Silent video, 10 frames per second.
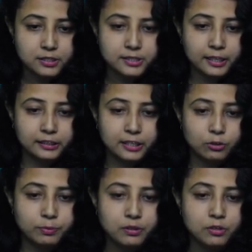then there will
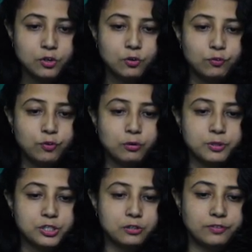be
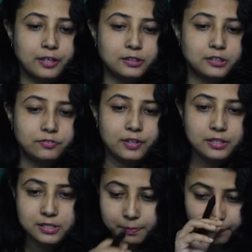formation of caries. It's very
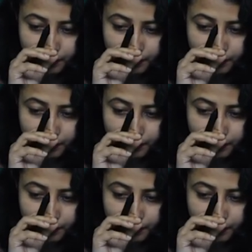simple.